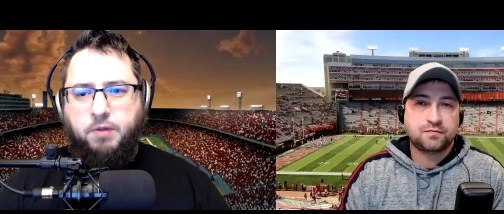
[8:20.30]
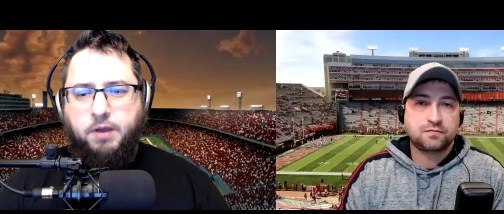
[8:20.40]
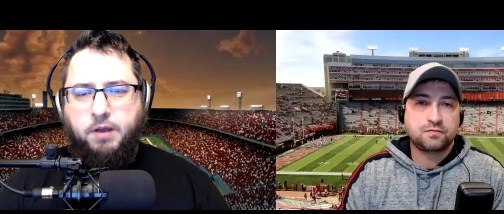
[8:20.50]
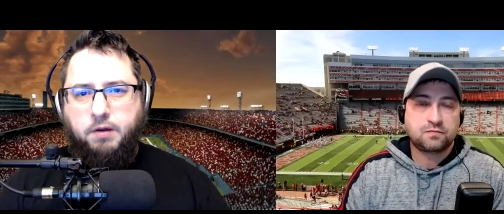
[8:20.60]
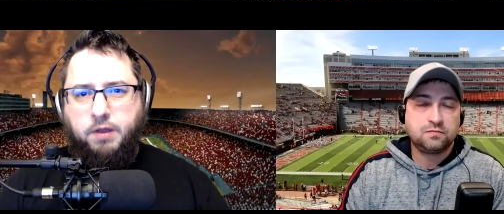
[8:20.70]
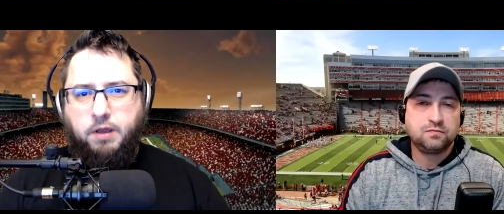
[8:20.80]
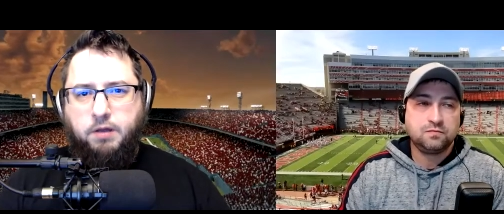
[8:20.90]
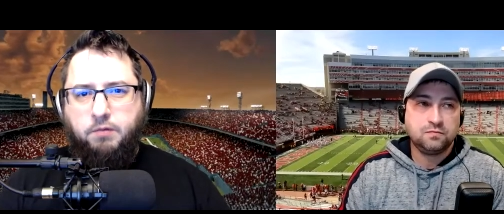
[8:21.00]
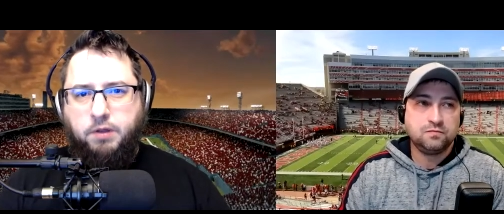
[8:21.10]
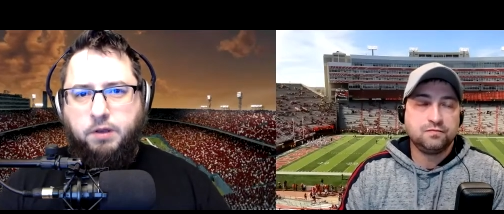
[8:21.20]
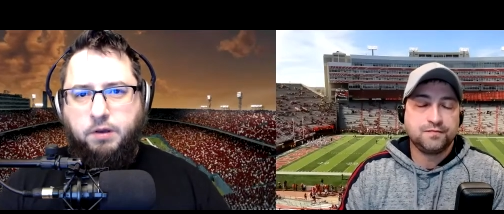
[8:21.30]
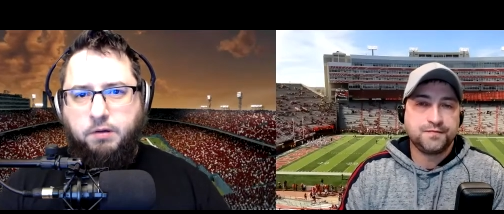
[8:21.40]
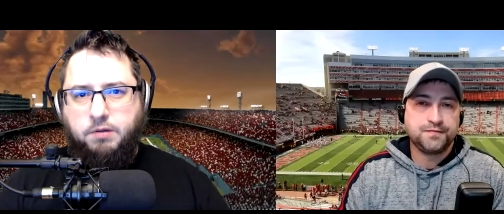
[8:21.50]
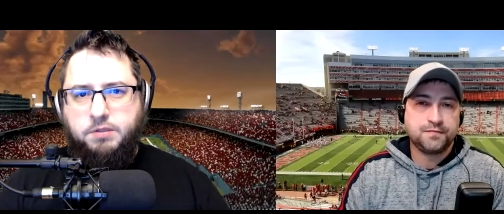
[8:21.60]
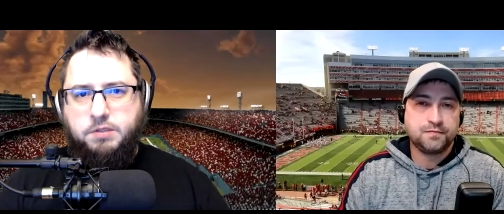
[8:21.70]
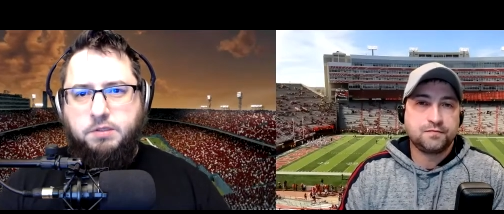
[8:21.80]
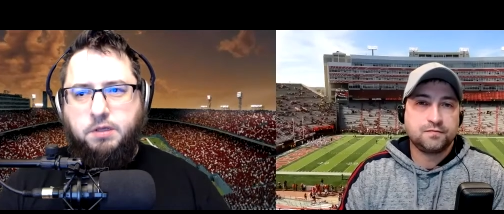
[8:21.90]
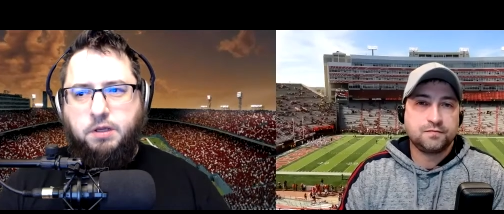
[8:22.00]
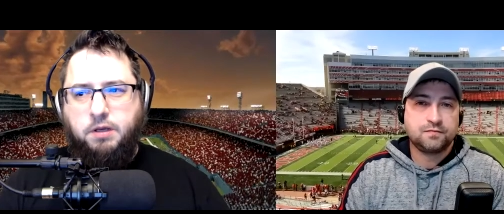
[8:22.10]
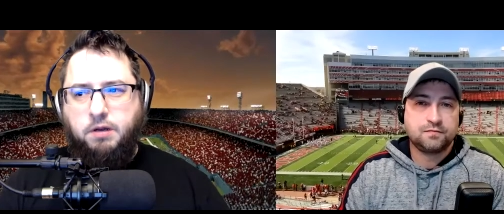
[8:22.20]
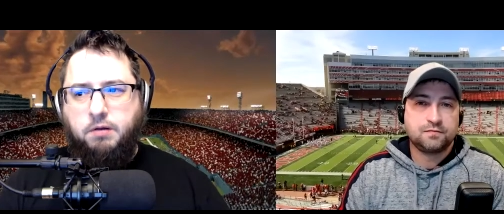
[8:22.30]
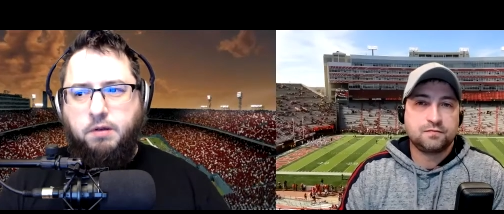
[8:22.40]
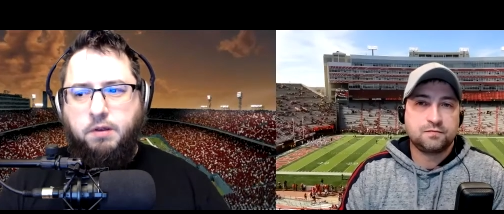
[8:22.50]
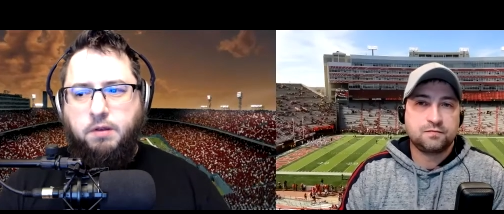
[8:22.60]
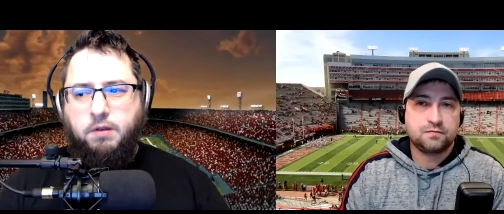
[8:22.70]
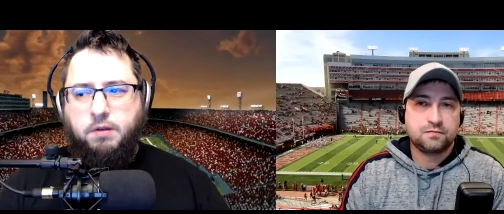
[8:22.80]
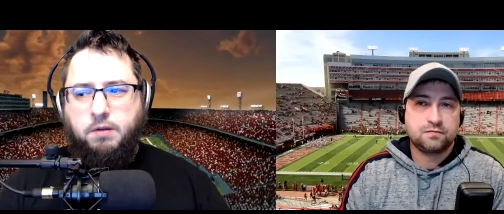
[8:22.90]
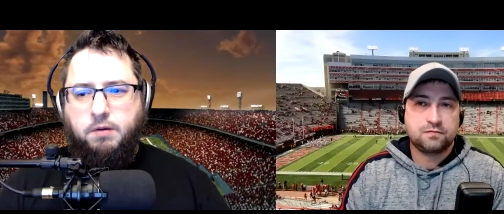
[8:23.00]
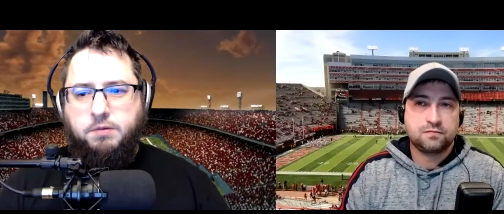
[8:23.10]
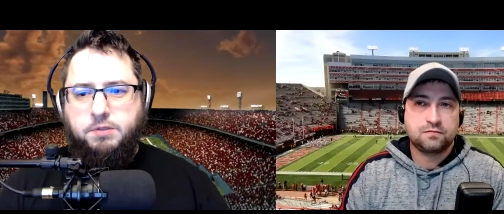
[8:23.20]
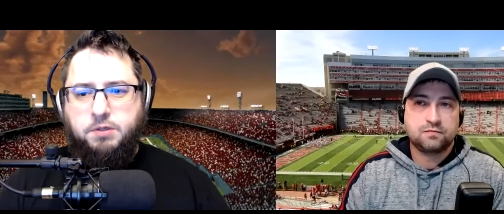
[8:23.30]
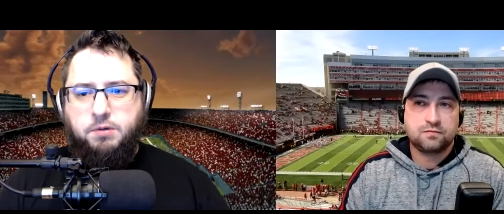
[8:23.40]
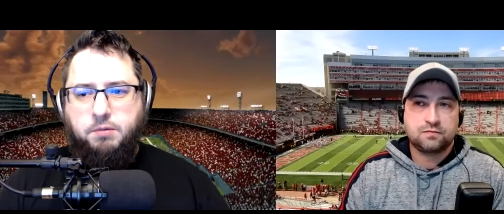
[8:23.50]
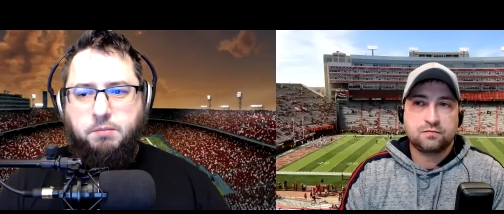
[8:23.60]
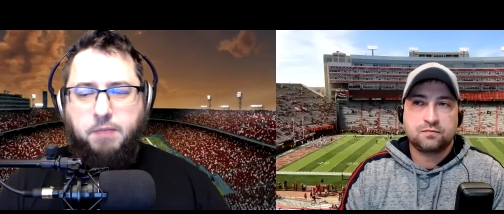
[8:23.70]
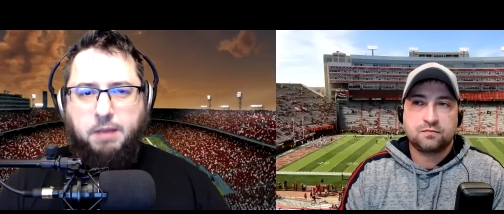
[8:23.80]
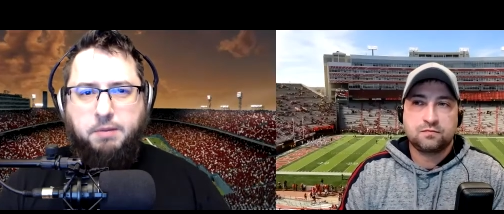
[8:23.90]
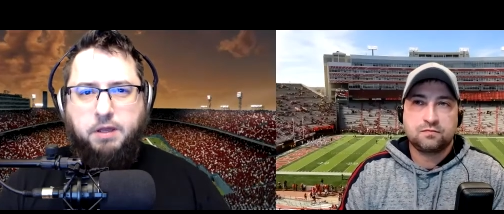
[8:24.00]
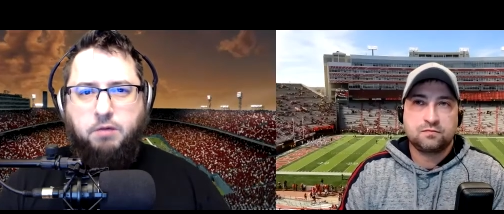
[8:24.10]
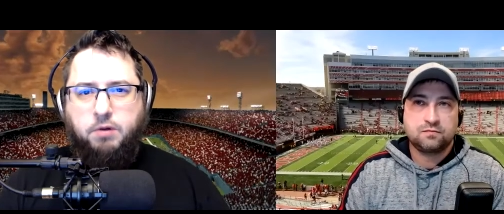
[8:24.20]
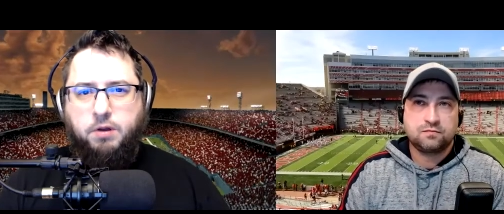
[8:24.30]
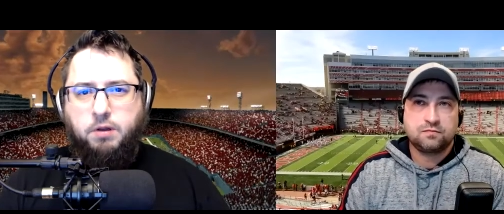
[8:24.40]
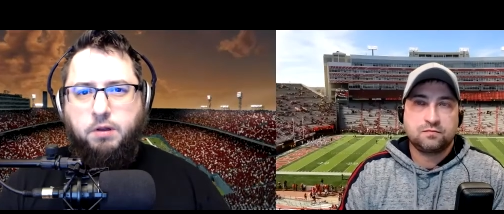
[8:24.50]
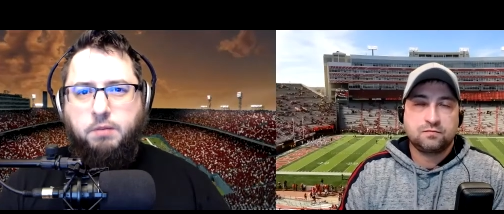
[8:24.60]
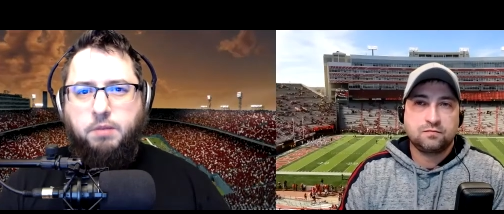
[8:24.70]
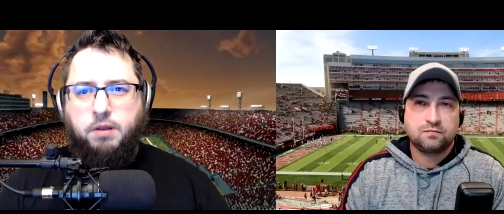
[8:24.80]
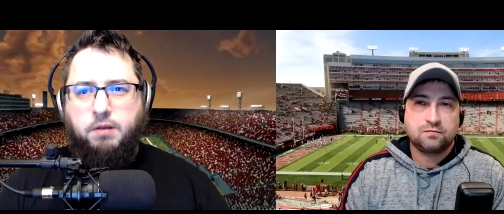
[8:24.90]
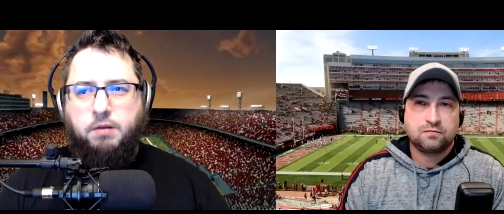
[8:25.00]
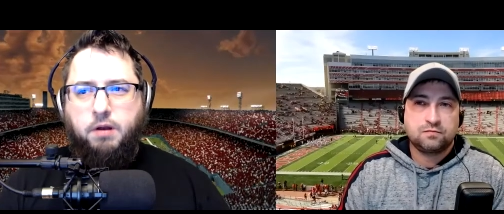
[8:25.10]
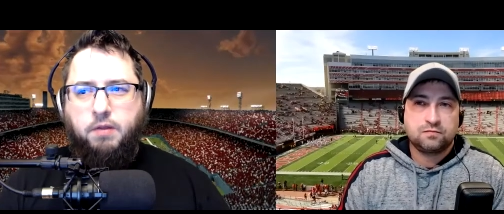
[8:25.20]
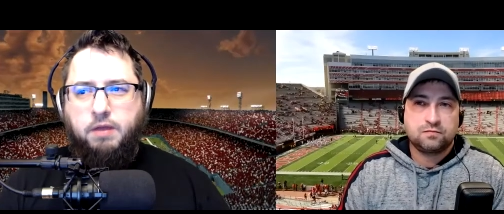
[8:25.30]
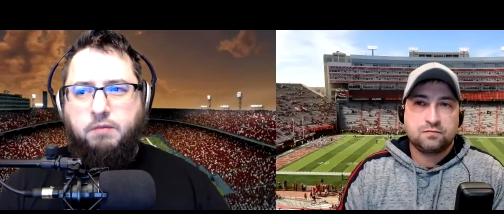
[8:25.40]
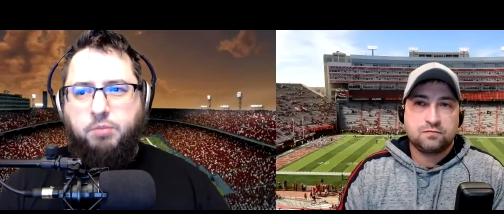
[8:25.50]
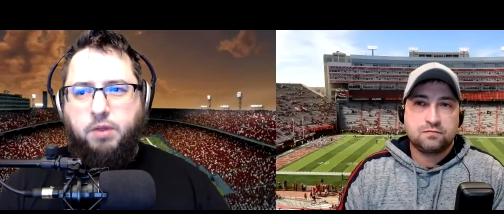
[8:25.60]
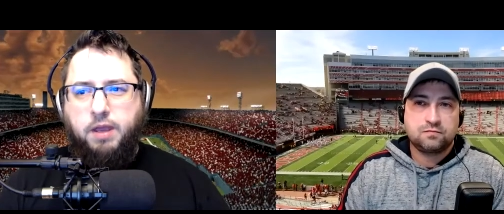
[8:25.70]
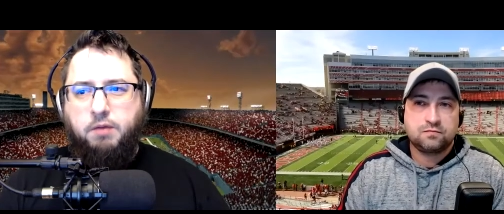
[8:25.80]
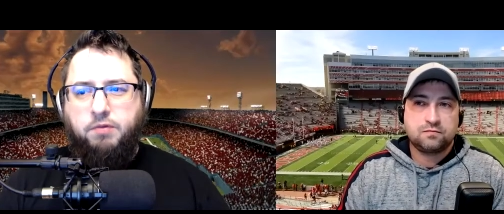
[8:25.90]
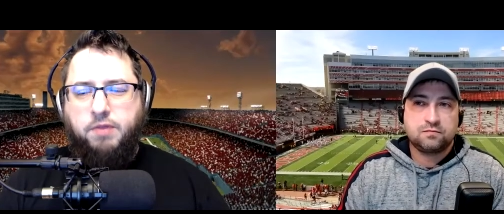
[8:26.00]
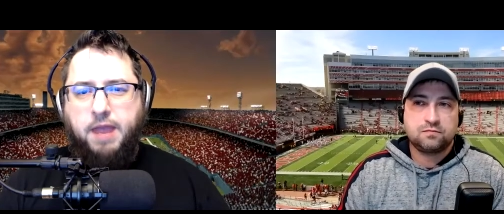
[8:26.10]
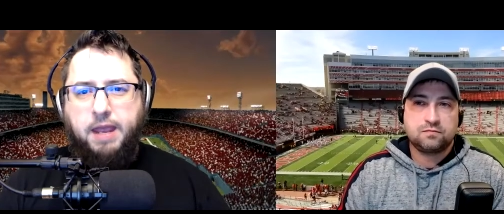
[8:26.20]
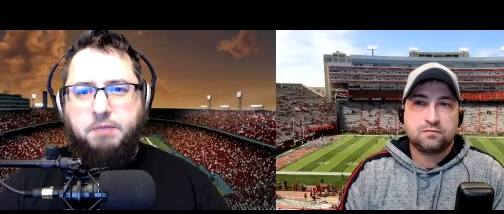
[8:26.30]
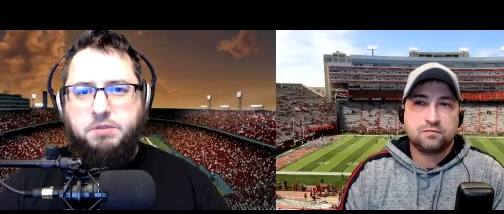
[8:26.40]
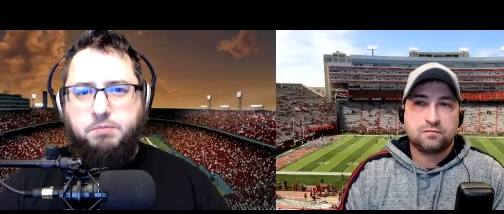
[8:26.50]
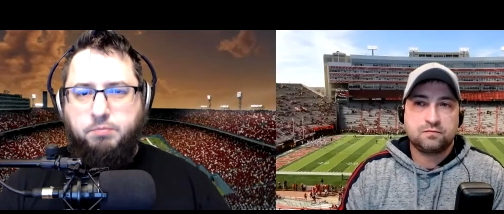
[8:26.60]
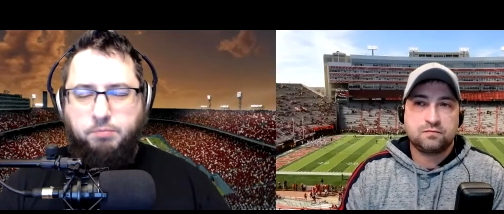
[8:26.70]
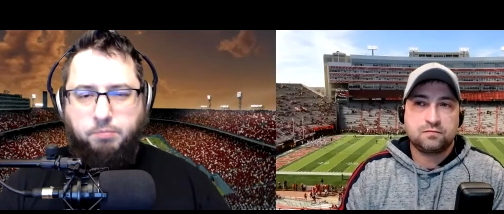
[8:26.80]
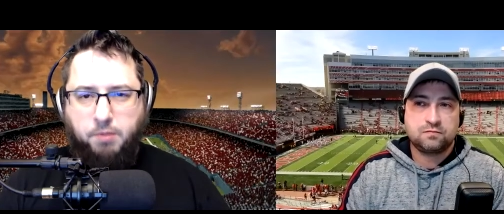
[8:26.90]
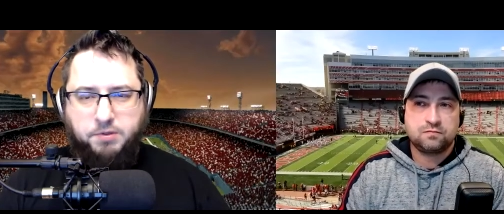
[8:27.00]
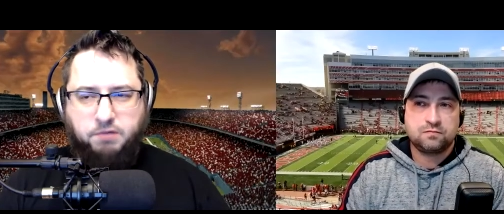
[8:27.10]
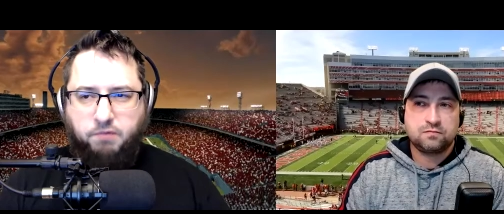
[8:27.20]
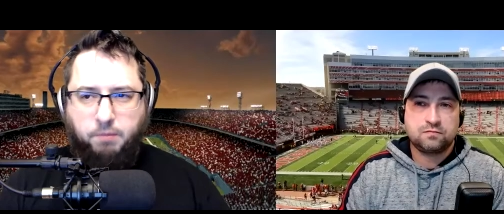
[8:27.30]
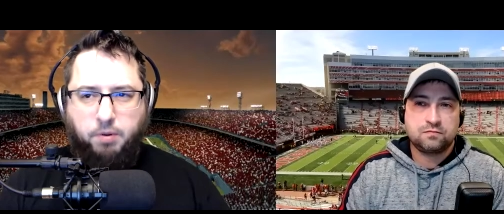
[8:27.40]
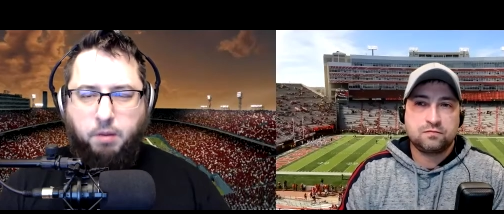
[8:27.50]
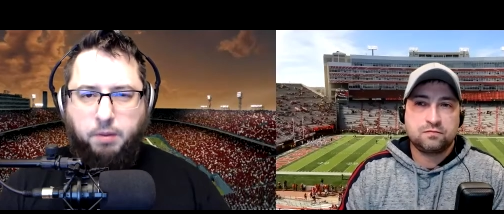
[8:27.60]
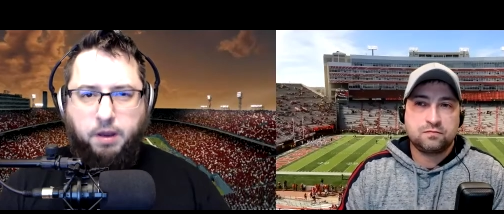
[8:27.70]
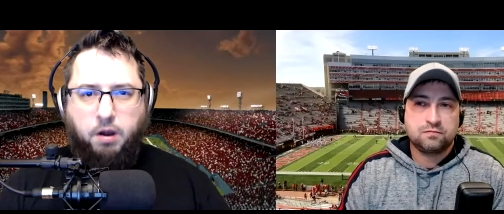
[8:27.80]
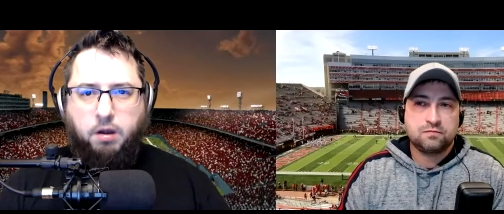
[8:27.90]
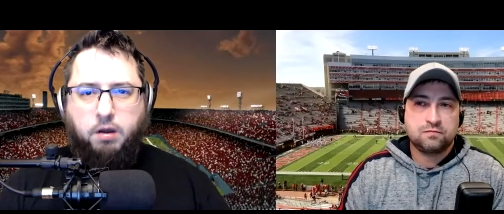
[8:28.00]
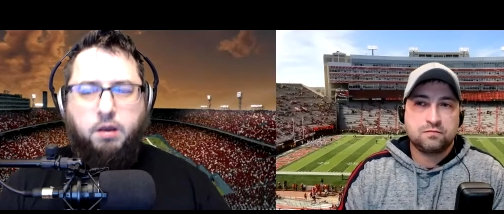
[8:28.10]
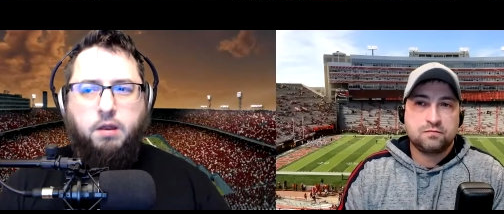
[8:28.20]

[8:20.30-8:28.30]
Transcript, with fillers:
Speaker 1: and are they going to really notice you know who's who maybe they will but are they playing with names most of them probably aren't